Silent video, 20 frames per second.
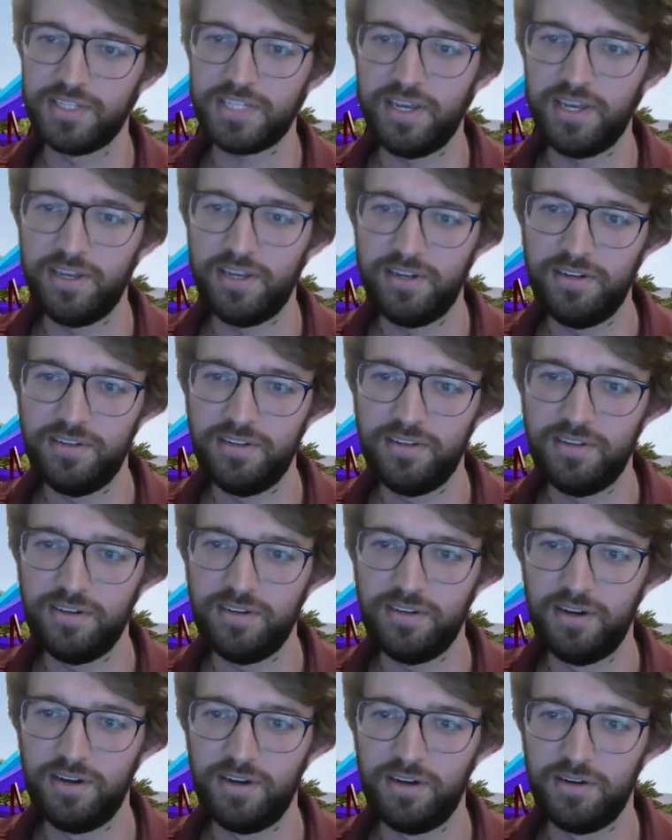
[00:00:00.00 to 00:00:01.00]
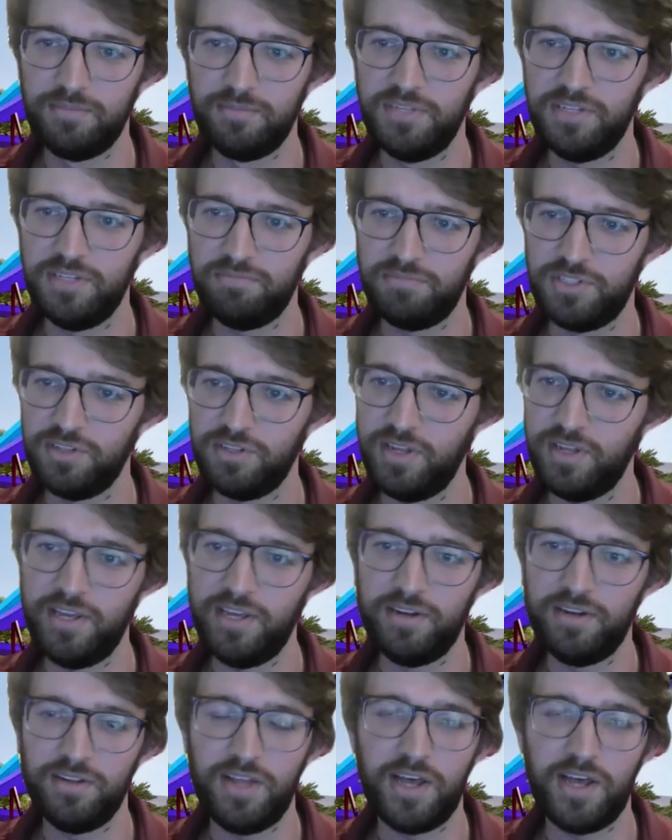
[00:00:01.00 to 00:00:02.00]
head. Um, it
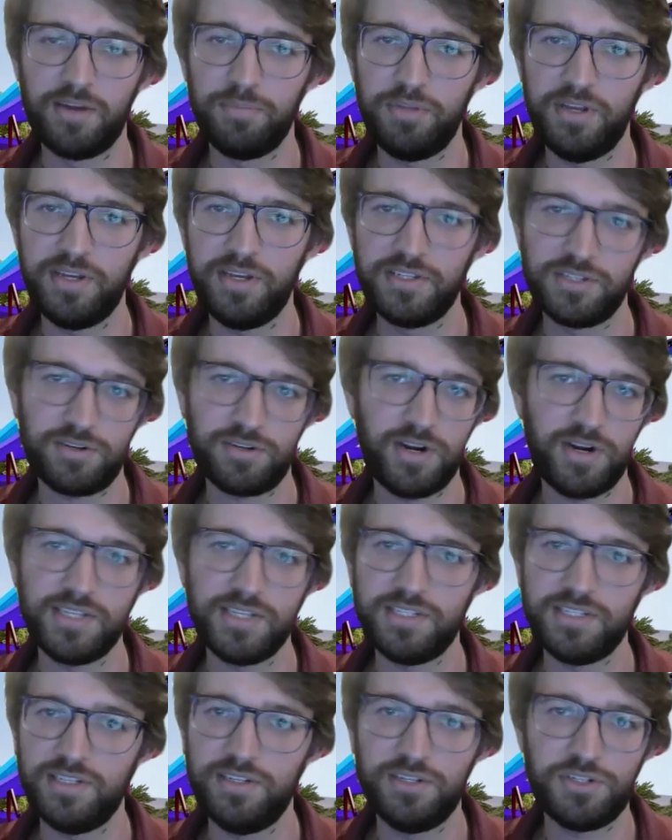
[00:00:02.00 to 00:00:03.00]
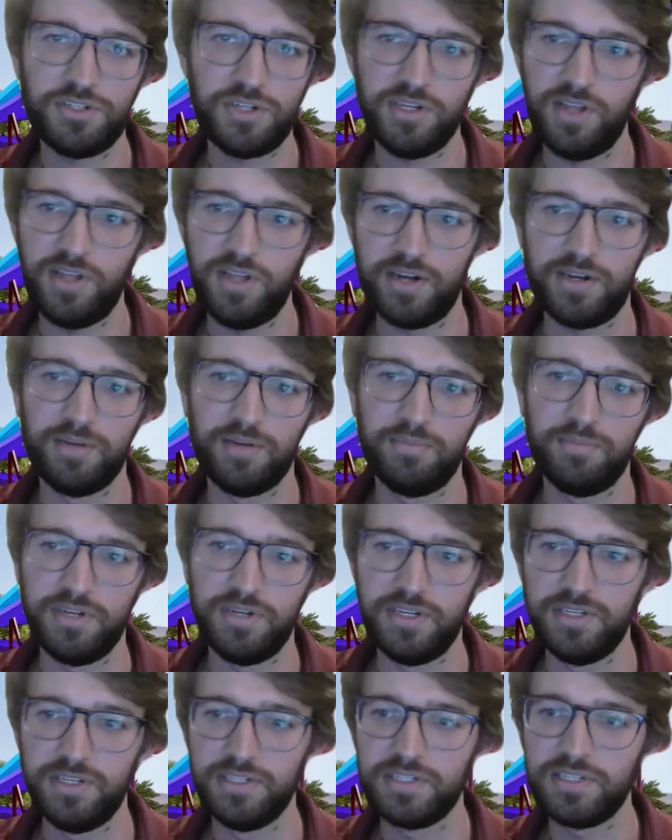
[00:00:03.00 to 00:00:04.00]
delayed a lot of plans across the industry, a lot of
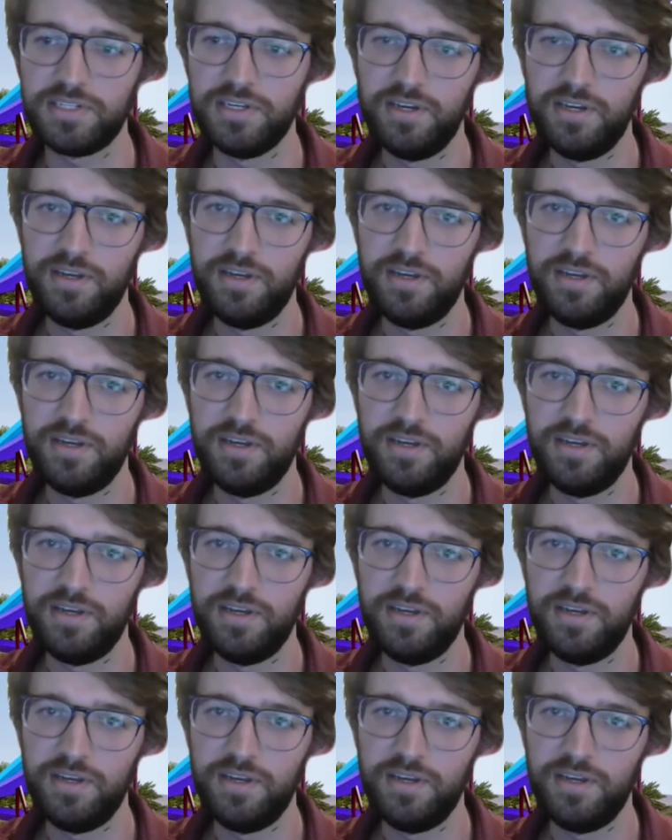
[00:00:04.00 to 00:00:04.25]
companies.